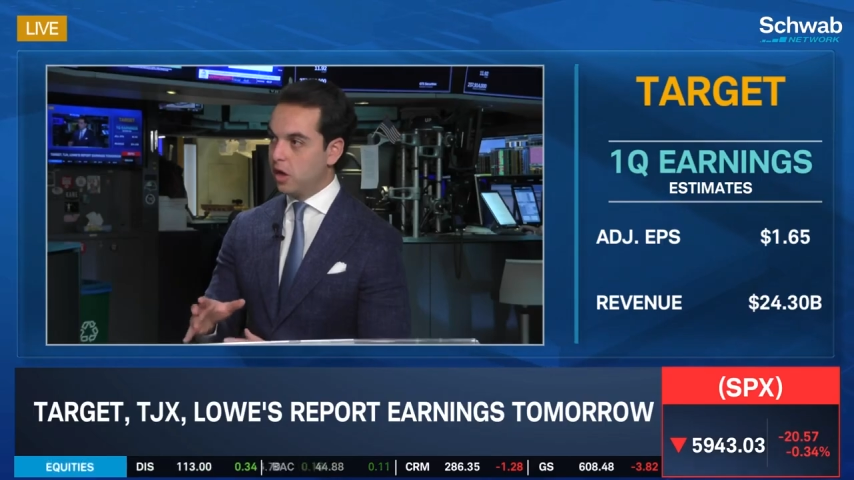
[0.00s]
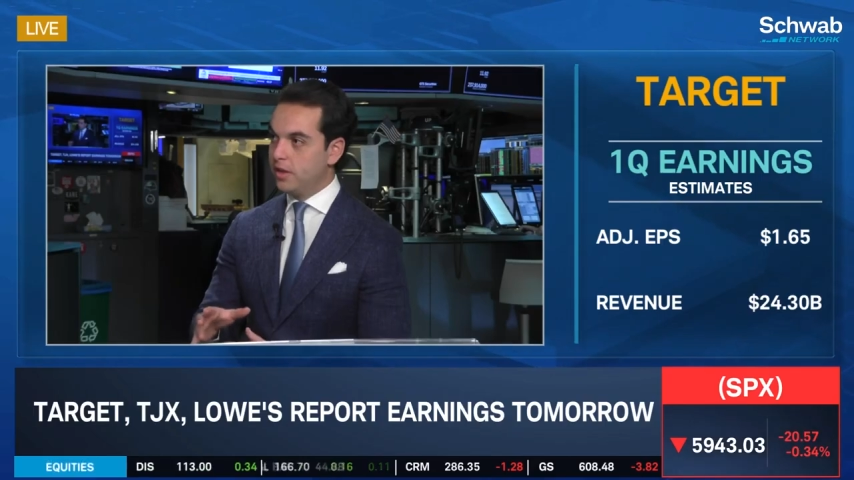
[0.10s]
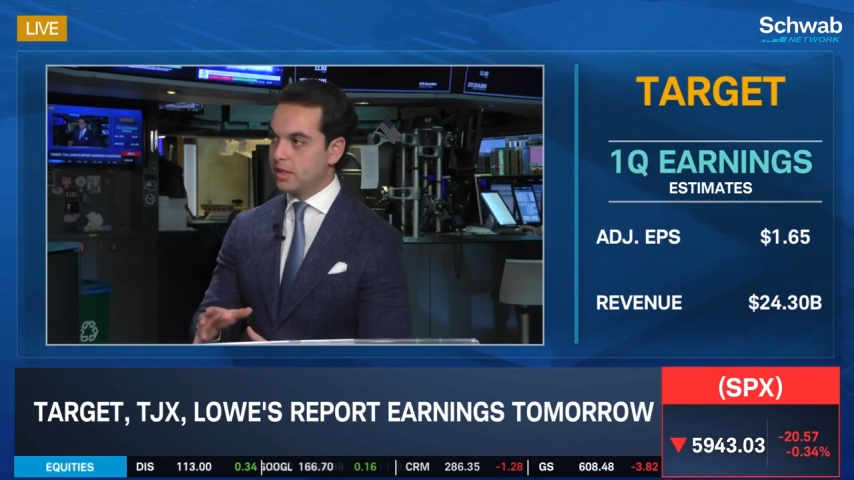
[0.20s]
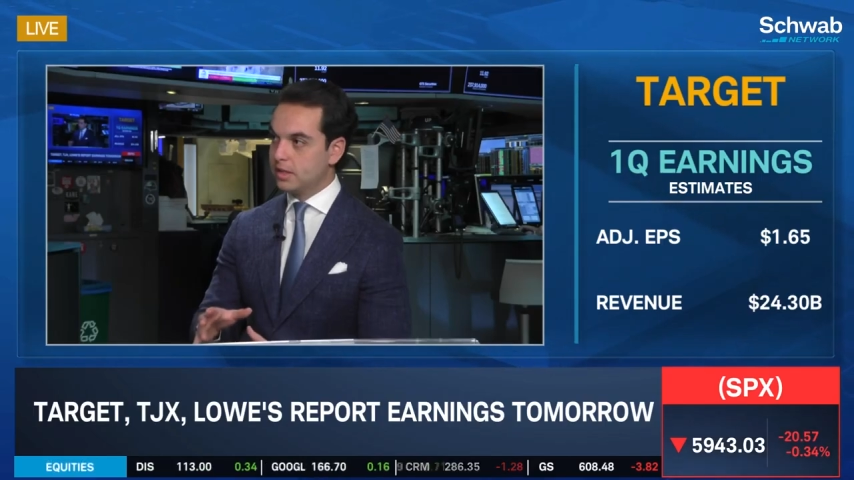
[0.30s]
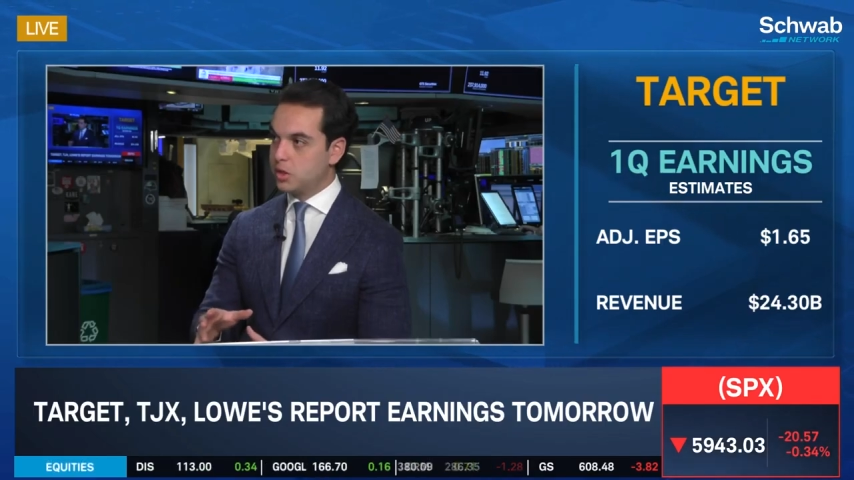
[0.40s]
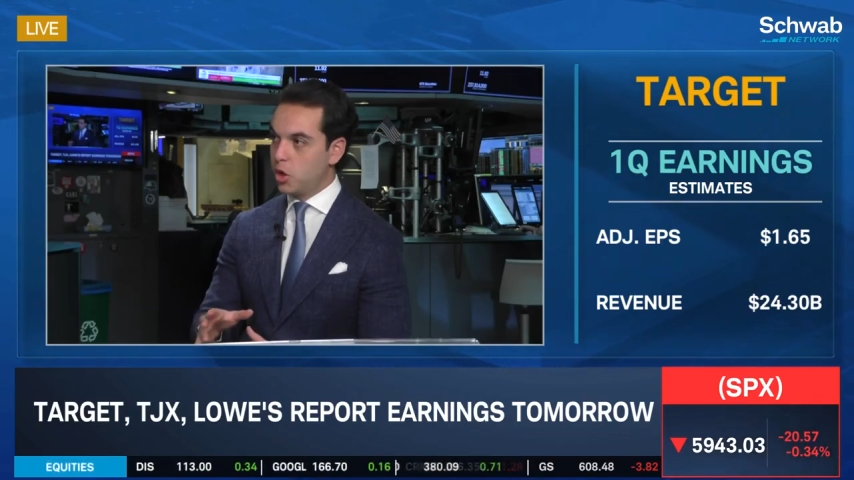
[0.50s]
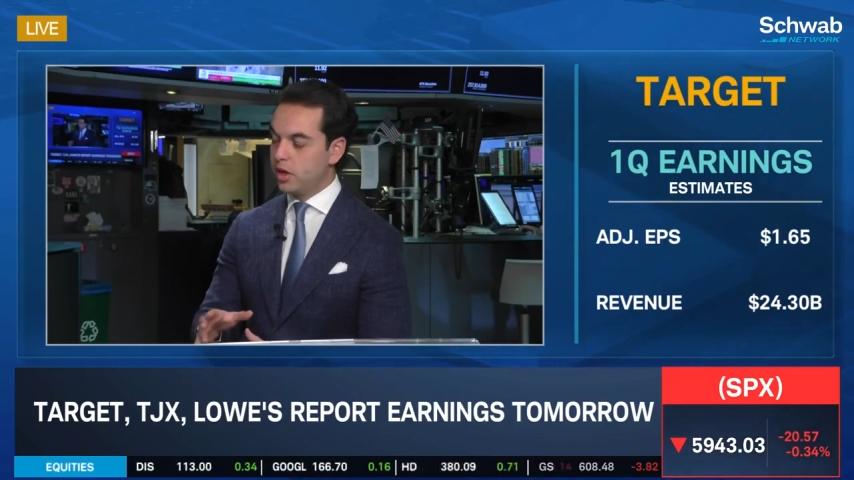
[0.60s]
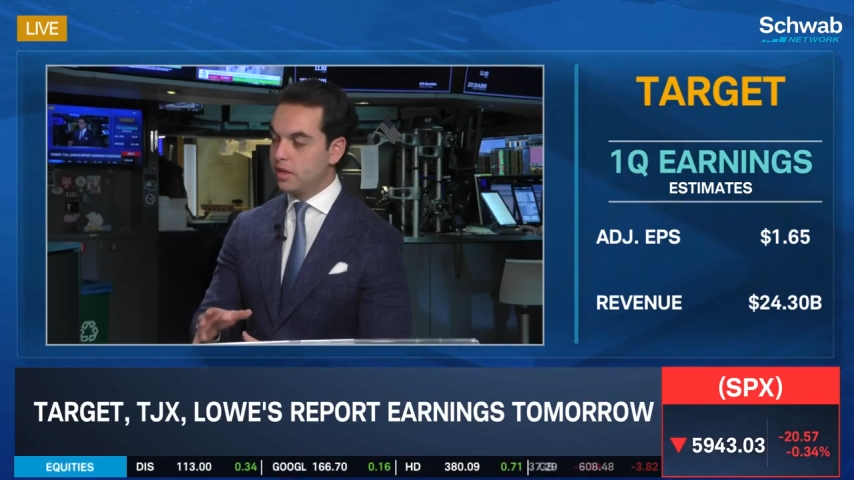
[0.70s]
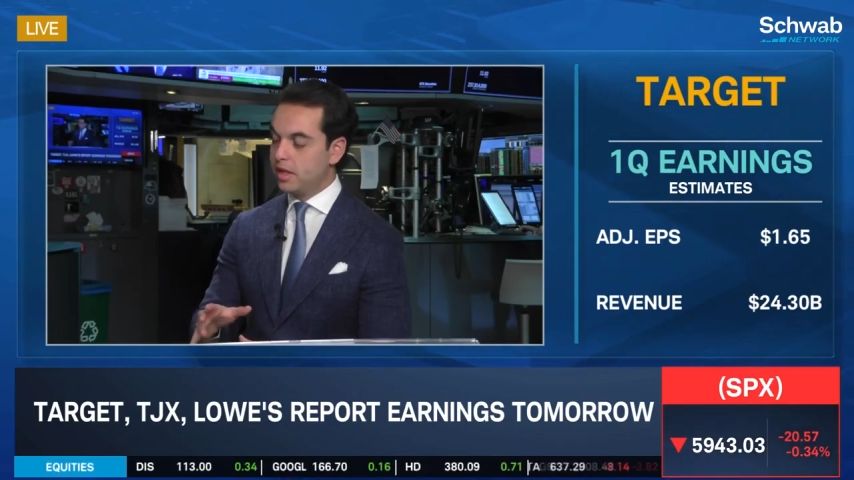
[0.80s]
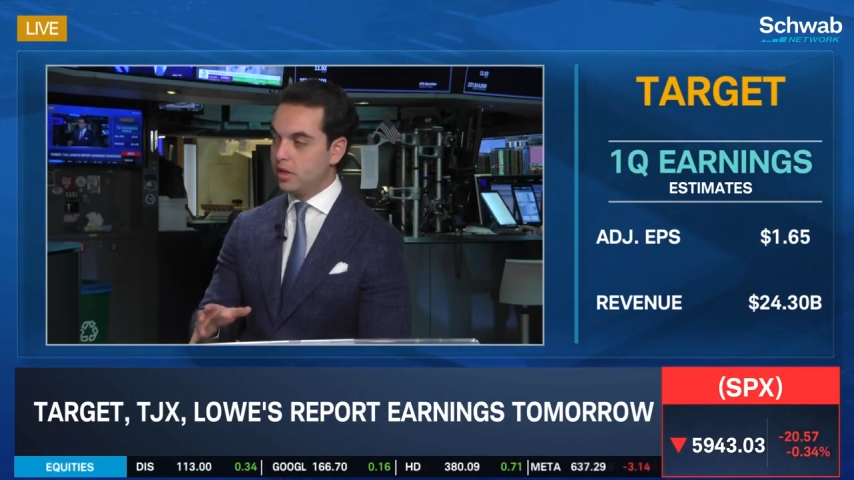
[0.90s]
all this
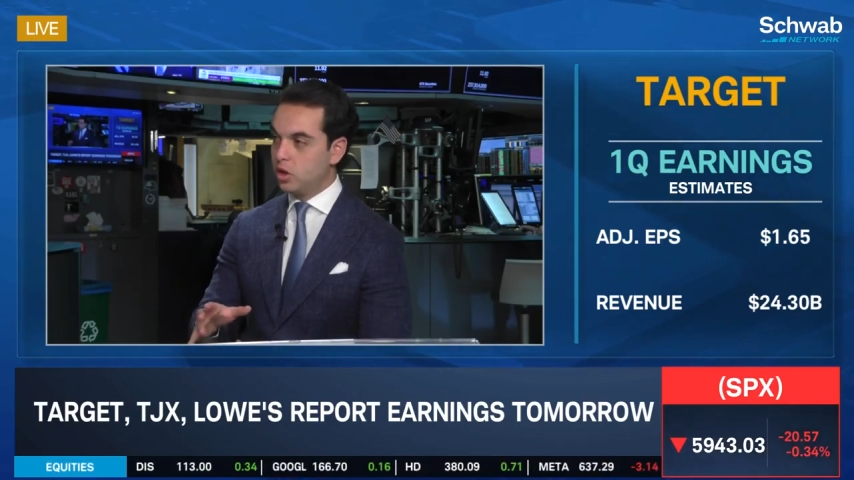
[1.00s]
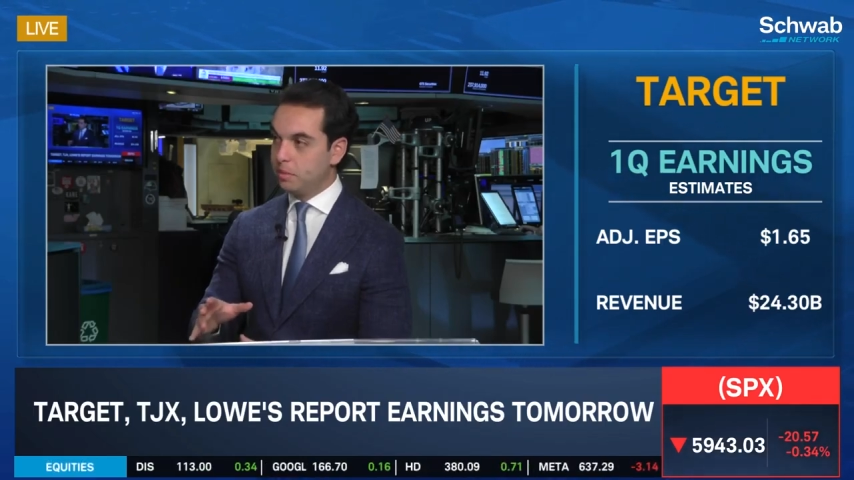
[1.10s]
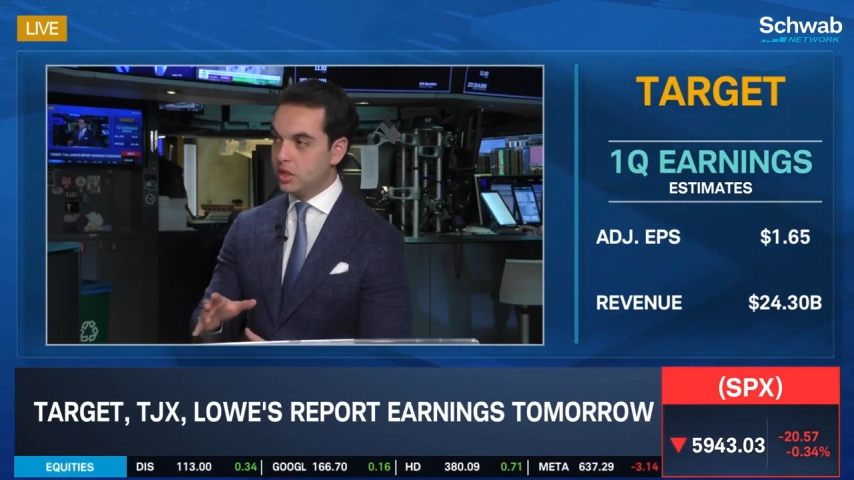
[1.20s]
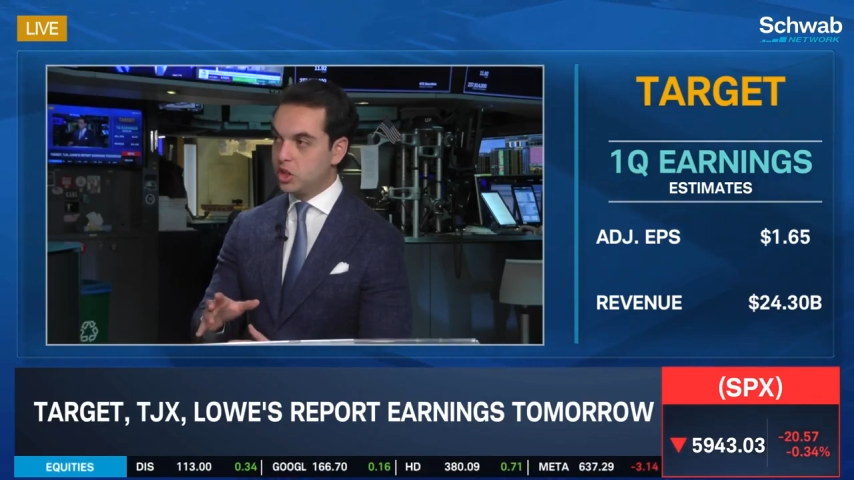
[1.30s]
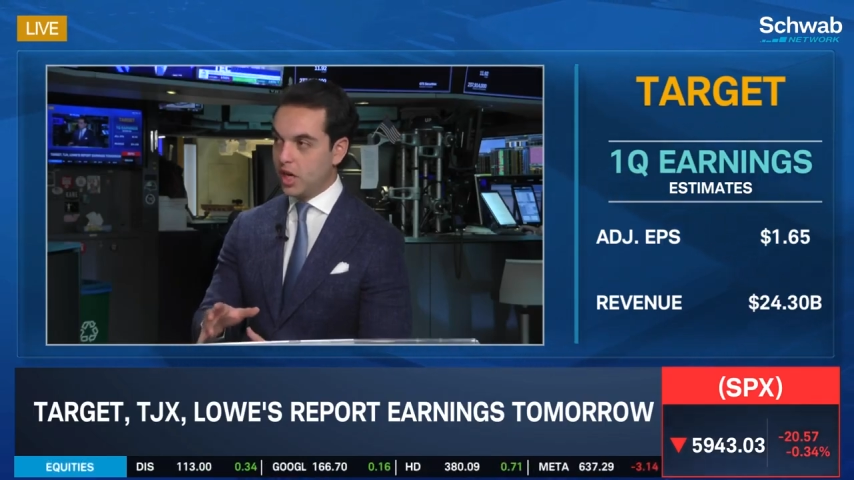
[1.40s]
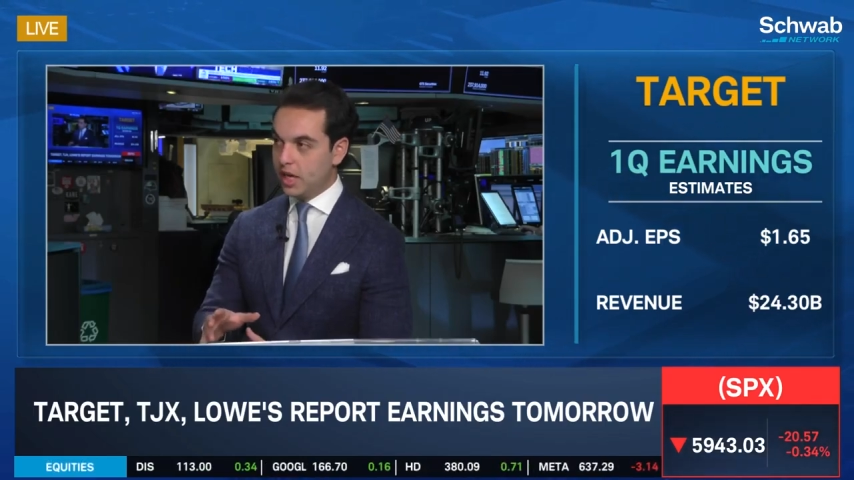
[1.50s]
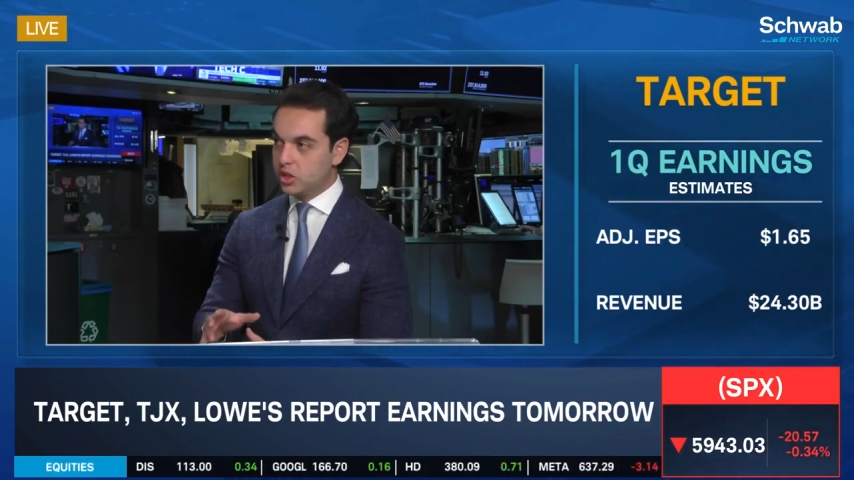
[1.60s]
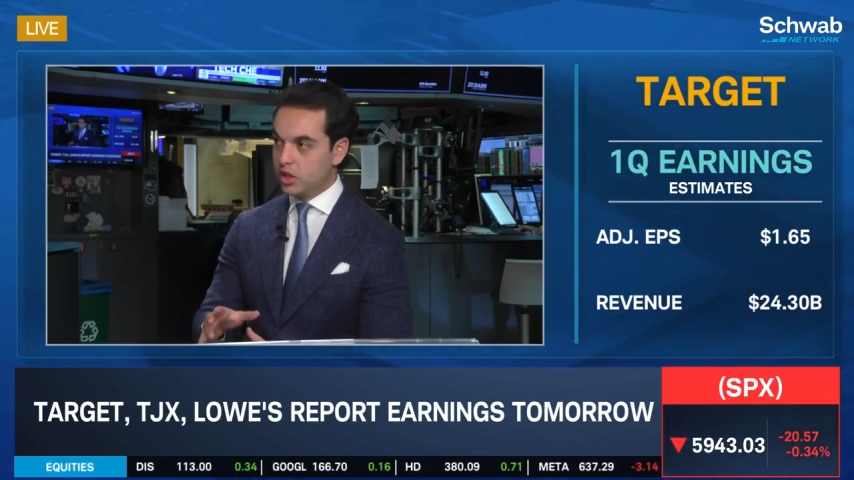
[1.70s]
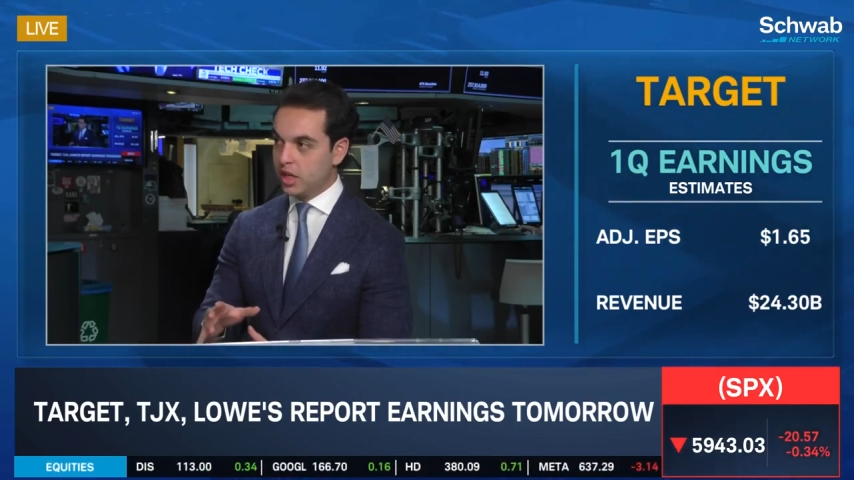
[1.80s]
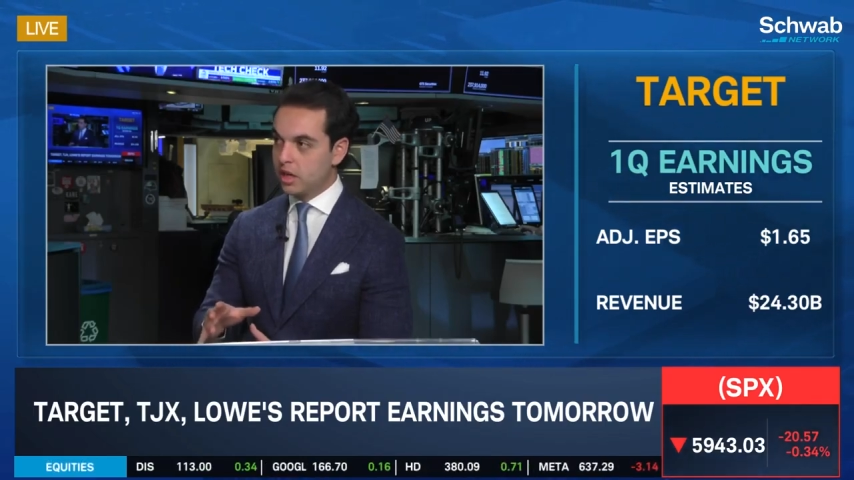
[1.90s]
uncertainty, to be
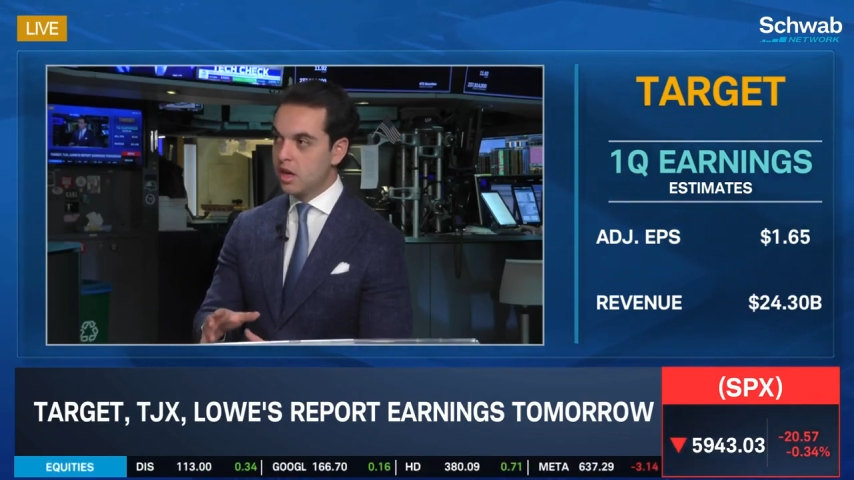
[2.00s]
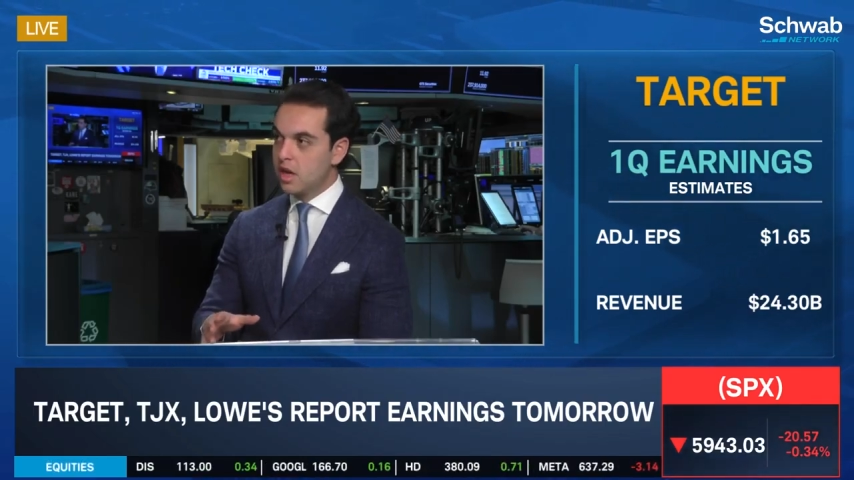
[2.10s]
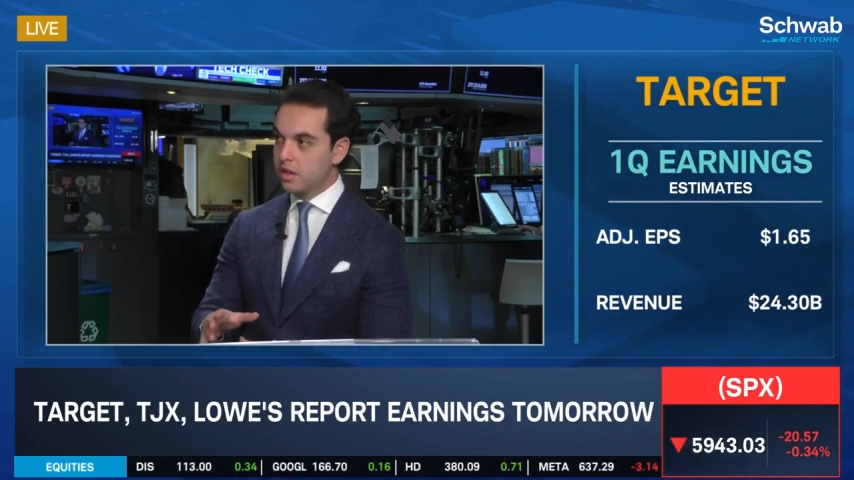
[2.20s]
changing